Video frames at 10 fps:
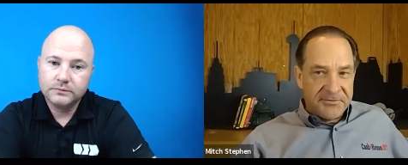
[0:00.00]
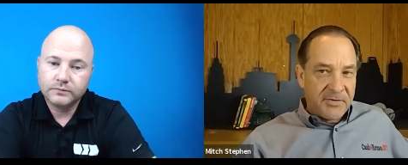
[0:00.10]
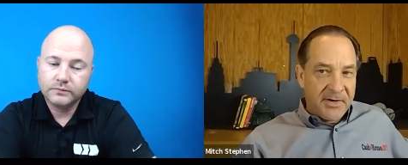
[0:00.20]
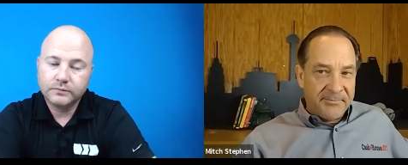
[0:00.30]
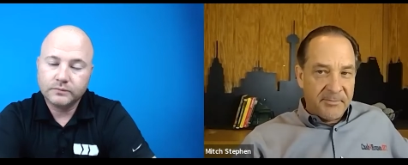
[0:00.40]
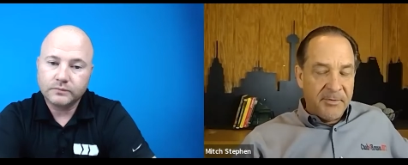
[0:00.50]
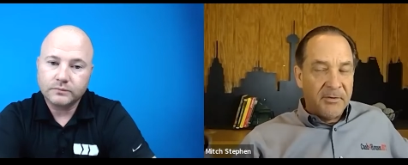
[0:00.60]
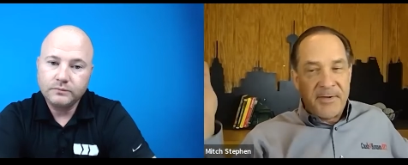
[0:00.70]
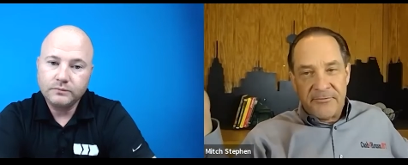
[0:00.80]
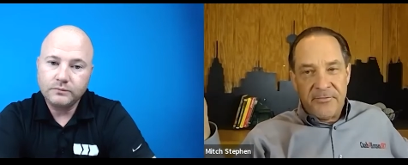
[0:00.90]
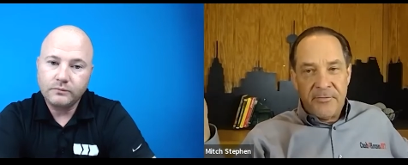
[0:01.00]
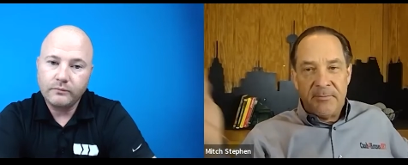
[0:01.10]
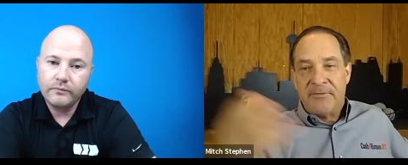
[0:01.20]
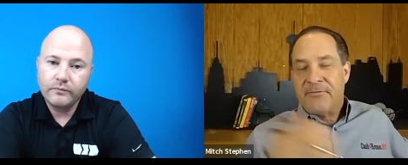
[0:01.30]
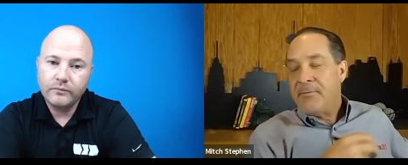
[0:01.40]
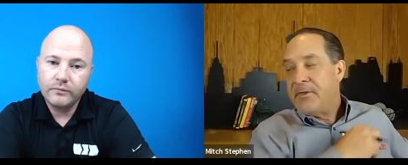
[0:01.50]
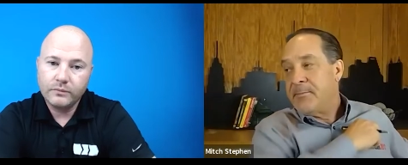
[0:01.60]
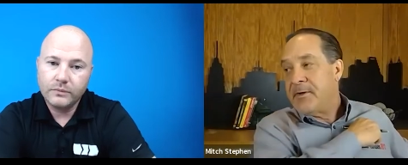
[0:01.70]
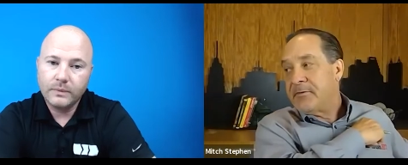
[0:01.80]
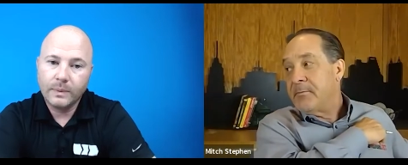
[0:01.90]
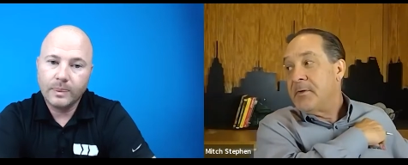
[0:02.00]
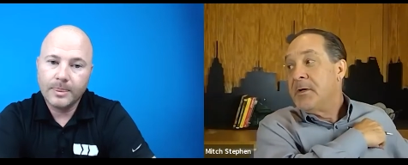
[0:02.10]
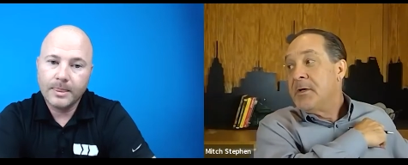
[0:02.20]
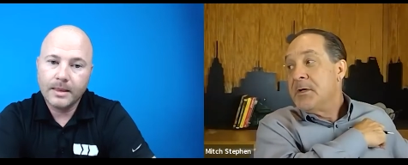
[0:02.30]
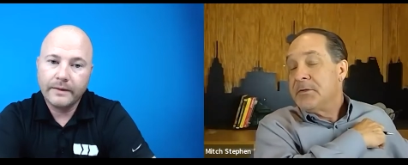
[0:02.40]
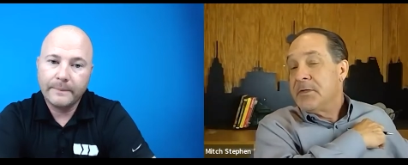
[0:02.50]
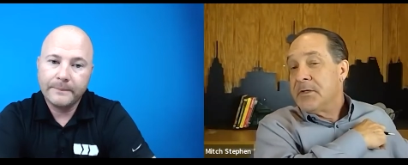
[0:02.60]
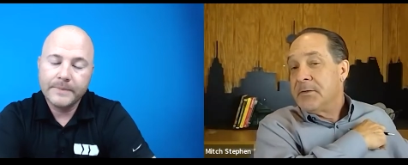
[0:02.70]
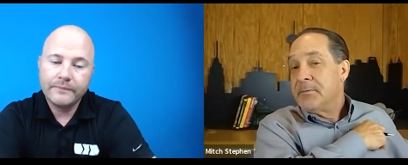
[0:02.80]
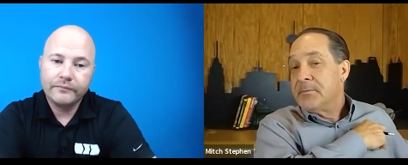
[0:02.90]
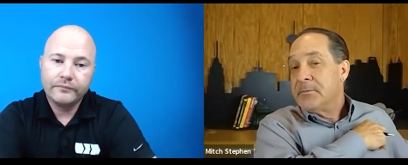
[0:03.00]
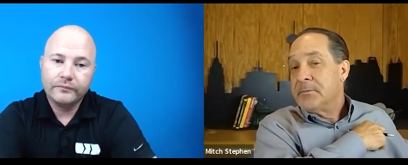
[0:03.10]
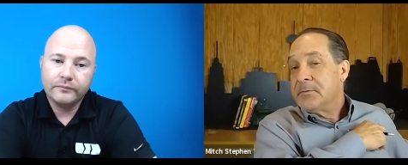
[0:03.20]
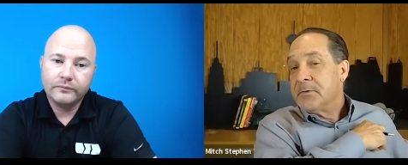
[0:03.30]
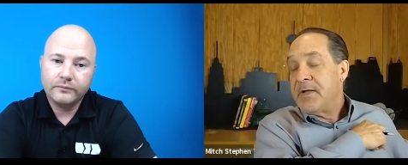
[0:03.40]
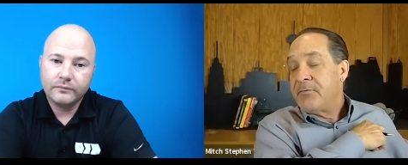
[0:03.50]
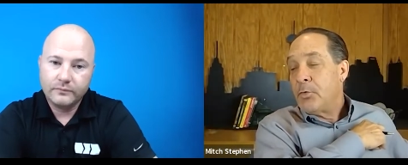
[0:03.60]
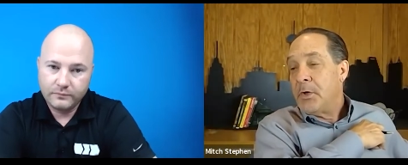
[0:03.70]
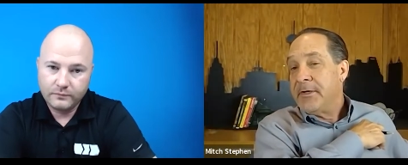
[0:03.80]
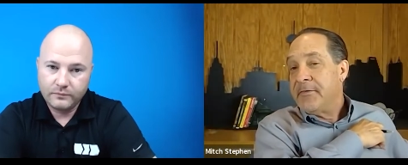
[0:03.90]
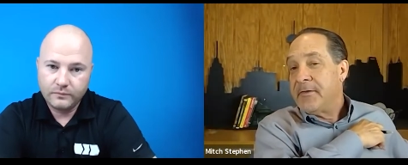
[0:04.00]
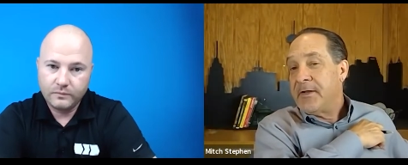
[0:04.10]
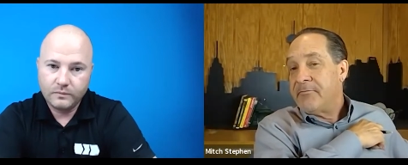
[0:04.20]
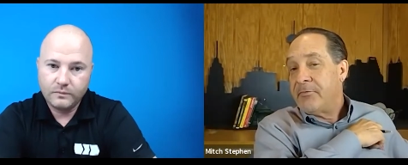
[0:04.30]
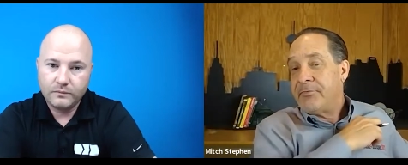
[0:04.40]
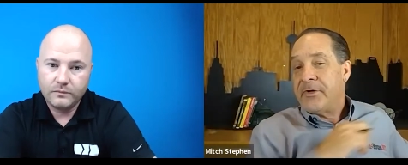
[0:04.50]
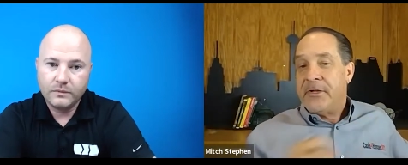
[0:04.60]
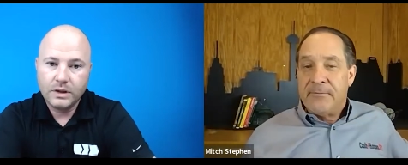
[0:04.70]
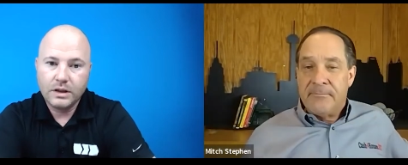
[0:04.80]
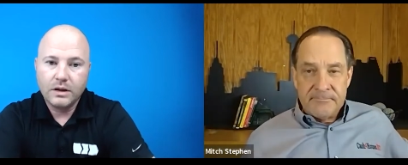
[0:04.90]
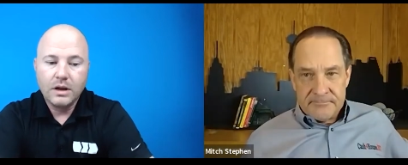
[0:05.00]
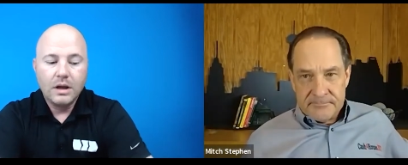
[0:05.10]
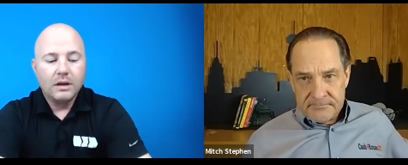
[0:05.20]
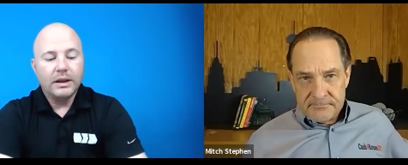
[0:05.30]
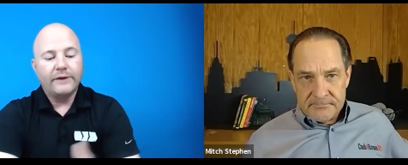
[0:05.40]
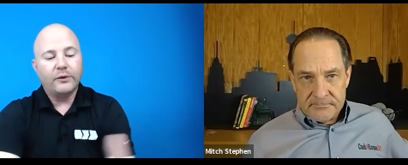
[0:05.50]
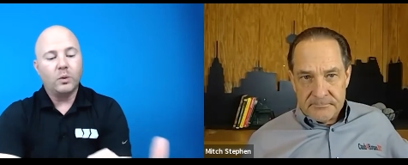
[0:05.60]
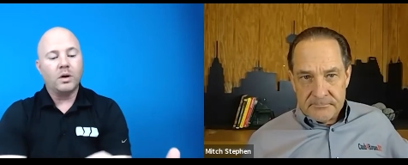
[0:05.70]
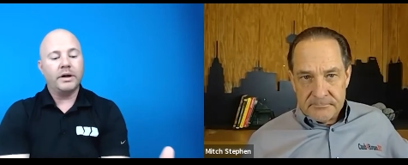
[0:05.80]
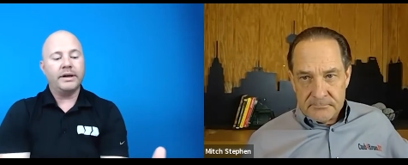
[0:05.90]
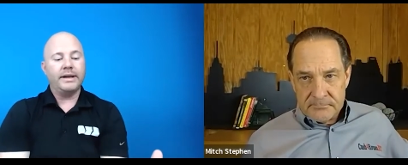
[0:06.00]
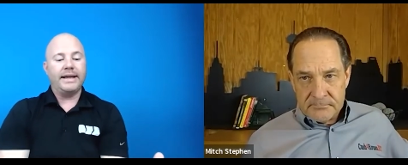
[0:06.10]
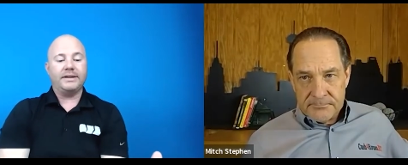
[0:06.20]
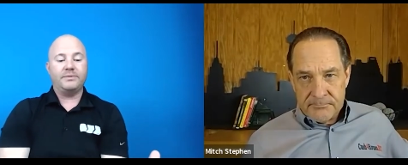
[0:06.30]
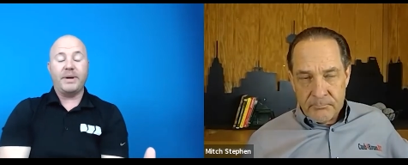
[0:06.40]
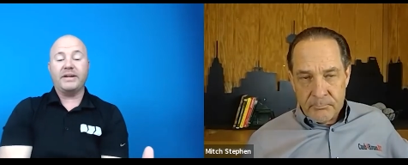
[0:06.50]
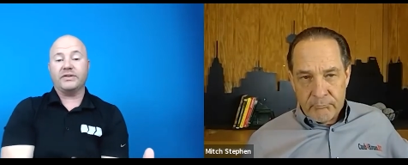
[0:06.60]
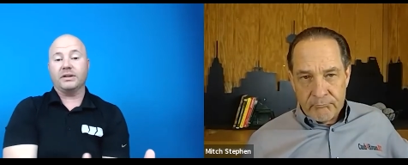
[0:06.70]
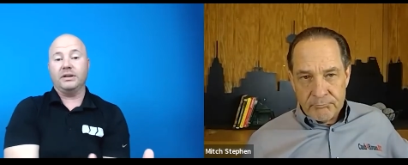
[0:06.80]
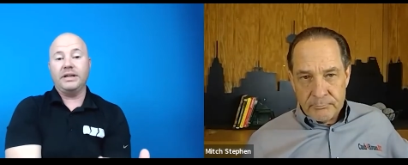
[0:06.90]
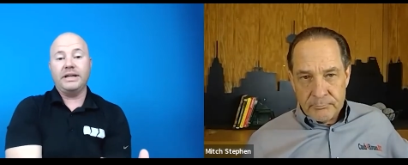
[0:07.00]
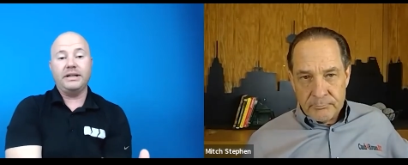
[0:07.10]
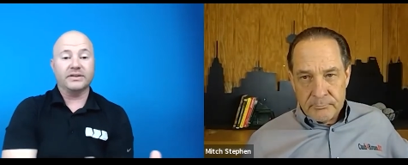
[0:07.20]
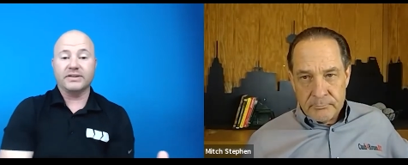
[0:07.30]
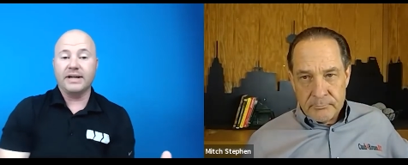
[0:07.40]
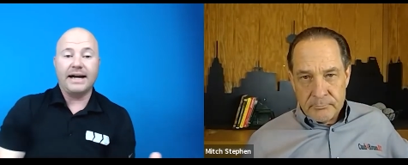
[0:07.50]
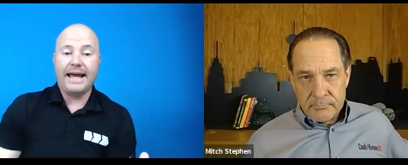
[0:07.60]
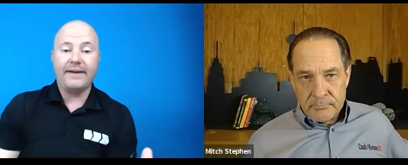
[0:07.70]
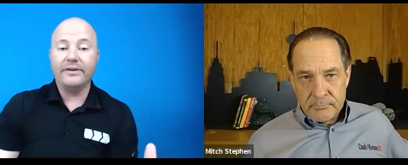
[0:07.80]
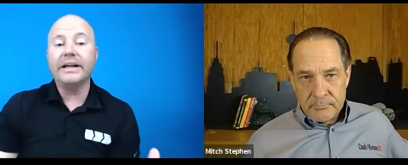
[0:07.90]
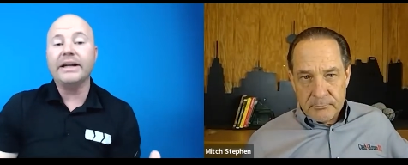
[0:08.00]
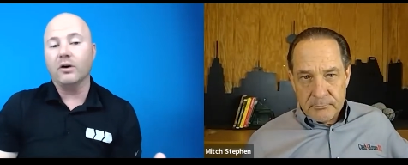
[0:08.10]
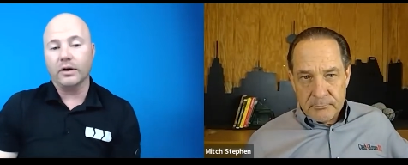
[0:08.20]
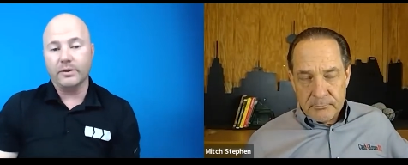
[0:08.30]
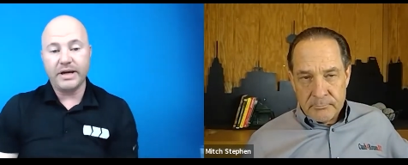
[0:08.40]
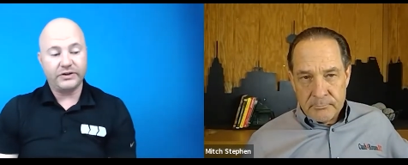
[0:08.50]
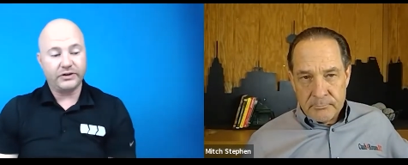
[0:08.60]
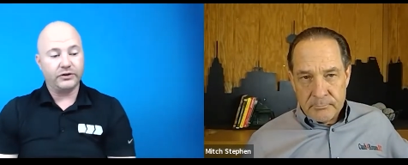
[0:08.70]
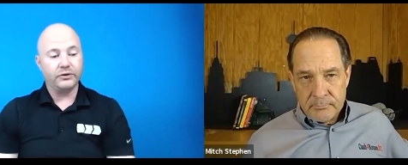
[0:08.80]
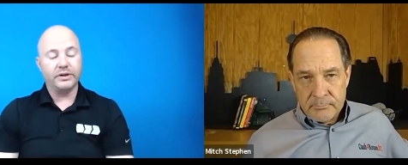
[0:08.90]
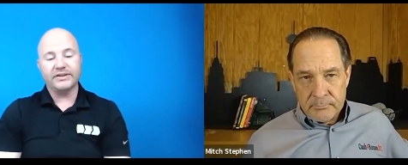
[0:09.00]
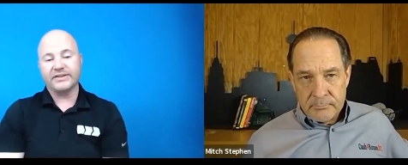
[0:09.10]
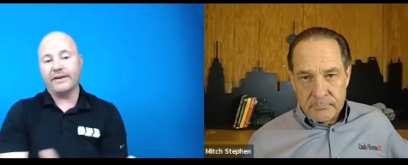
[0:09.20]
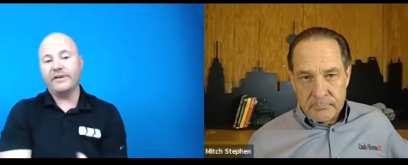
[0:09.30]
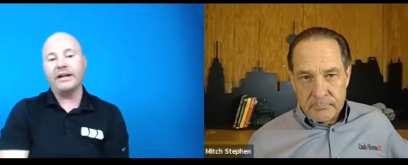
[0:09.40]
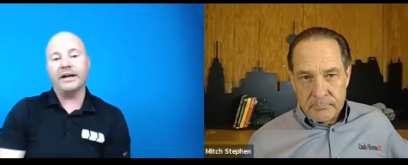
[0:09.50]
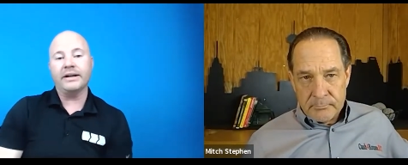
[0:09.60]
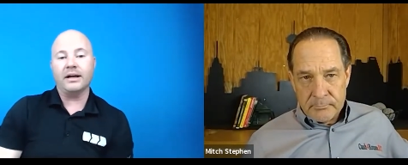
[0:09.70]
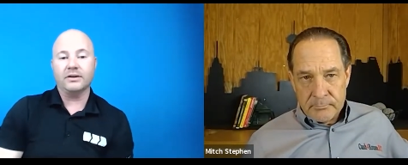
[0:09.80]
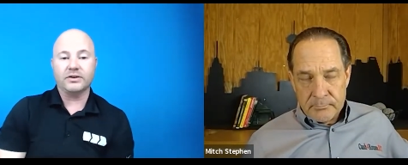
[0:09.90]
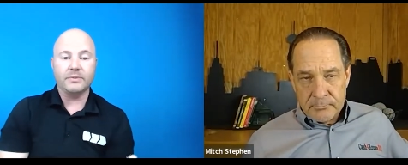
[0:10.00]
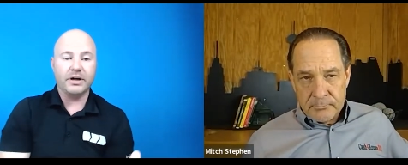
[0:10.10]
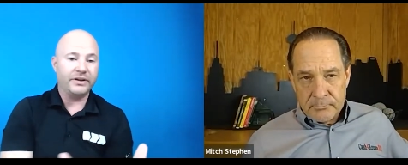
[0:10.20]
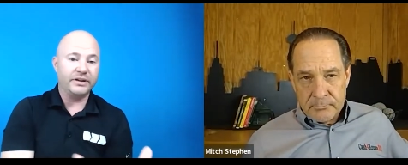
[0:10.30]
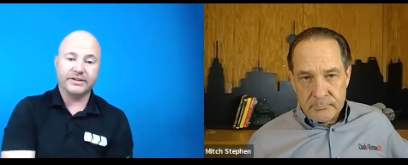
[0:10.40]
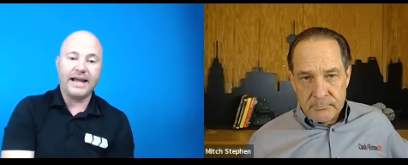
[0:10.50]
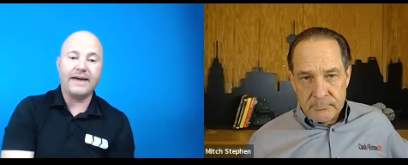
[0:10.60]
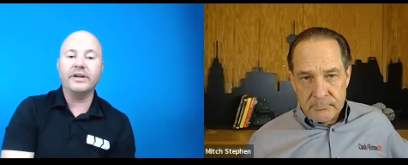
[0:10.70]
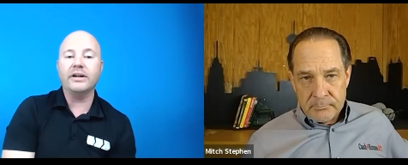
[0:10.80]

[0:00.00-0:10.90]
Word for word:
Speaker 1: described the middle, about 200. Tell me about the the level one and the level three.
Speaker 2: Level one, it basically does not have any automation to it. It's $79 a month. It doesn't have any